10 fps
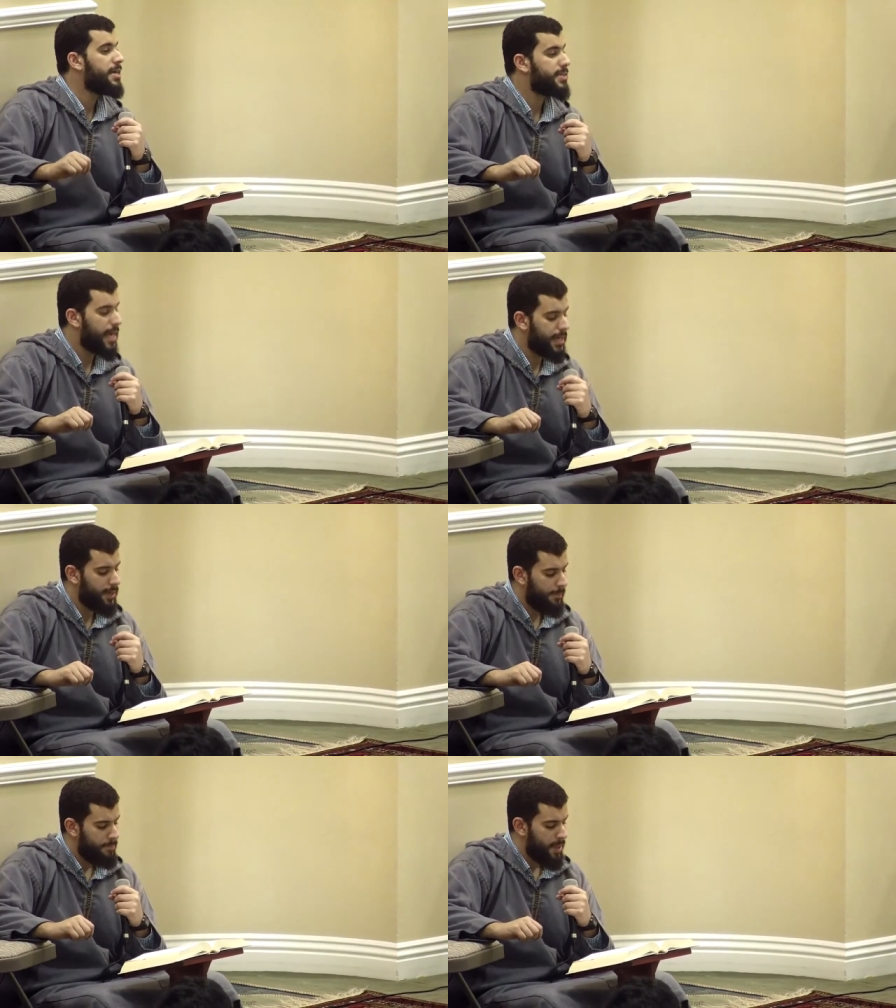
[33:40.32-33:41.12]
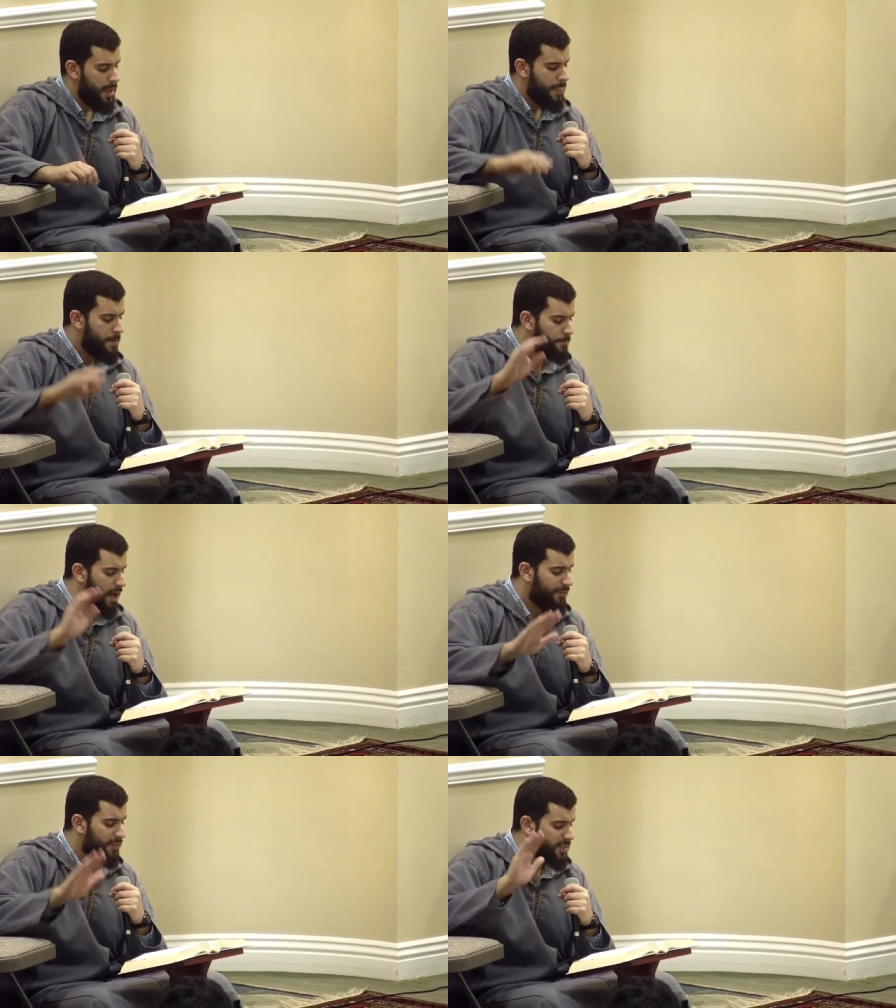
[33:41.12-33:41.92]
He said,
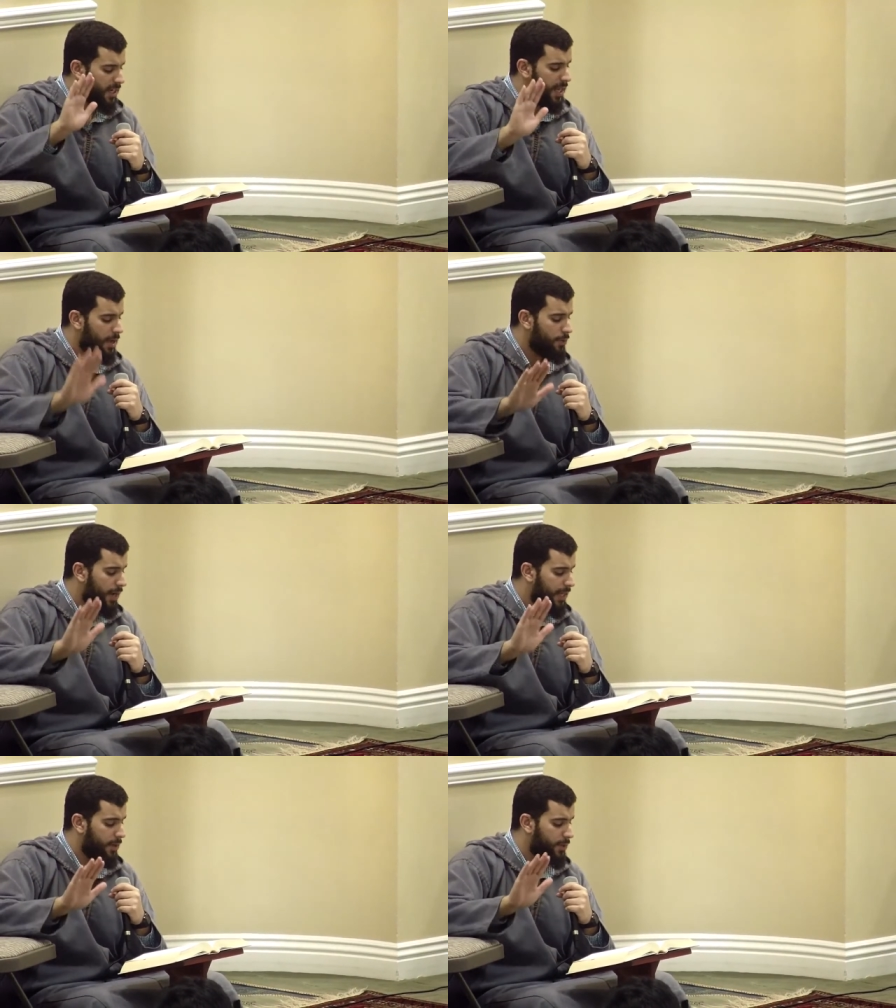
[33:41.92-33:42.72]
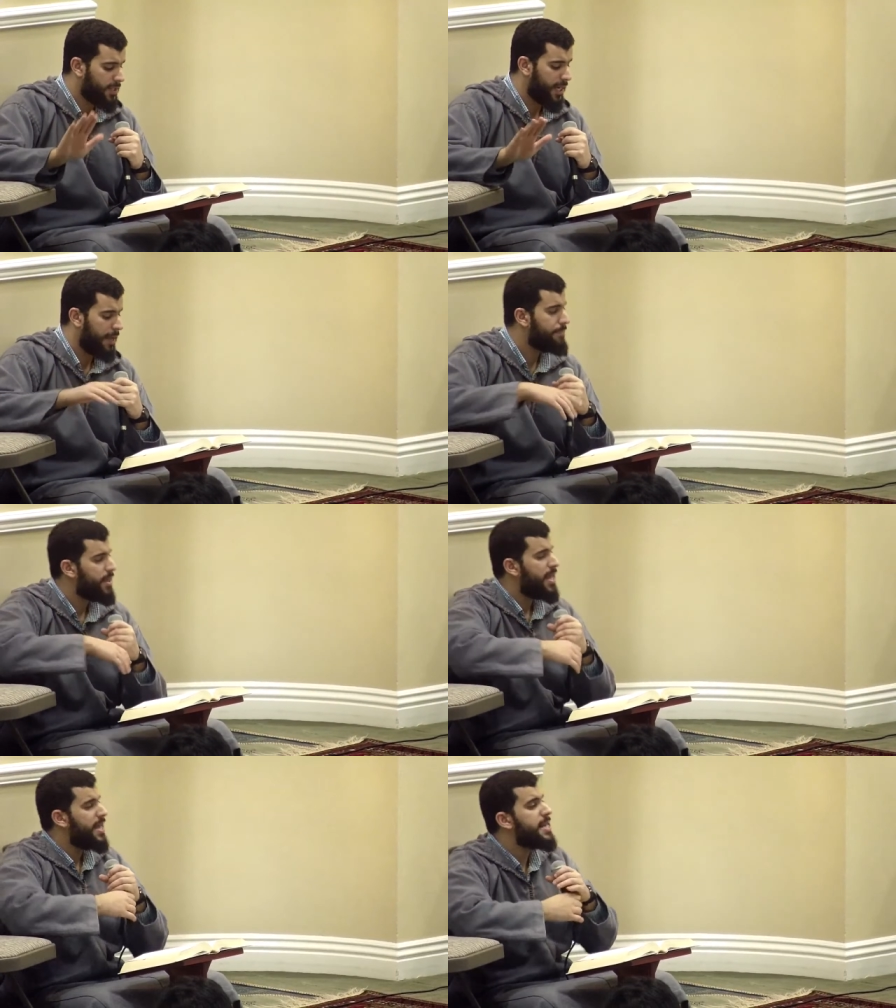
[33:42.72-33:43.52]
the Prophet
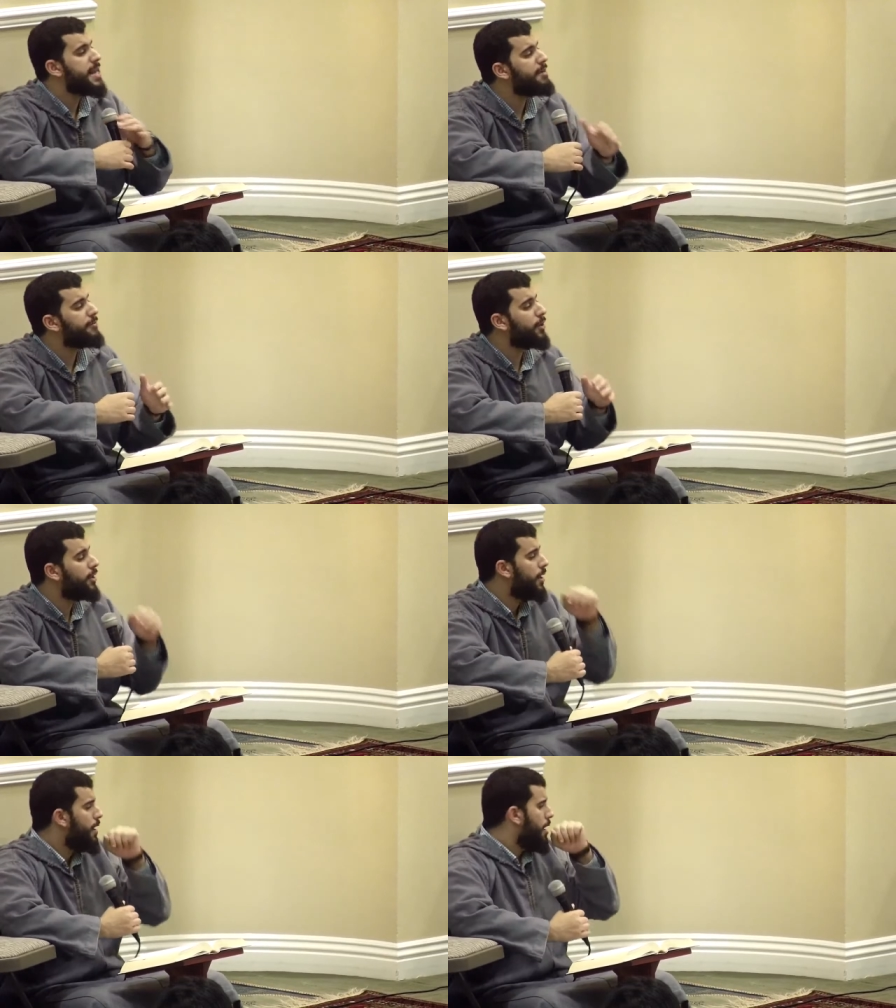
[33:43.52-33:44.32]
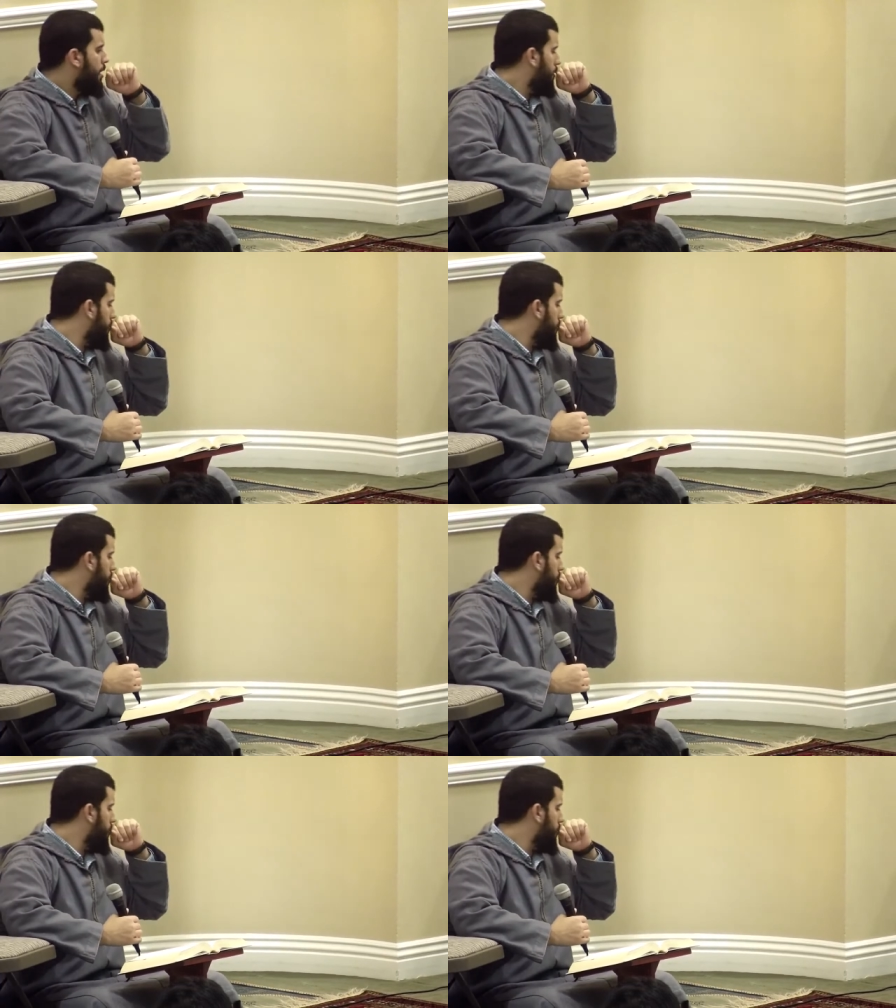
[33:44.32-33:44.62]
sallallahu never